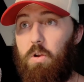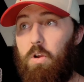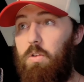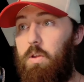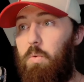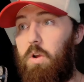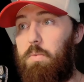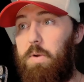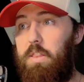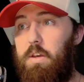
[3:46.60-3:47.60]
currently
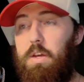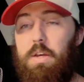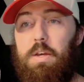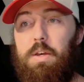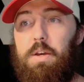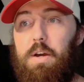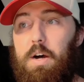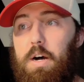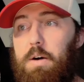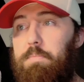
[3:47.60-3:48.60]
working with.
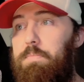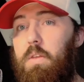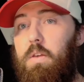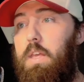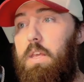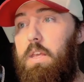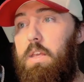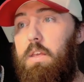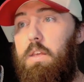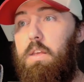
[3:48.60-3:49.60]

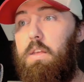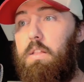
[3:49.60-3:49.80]
He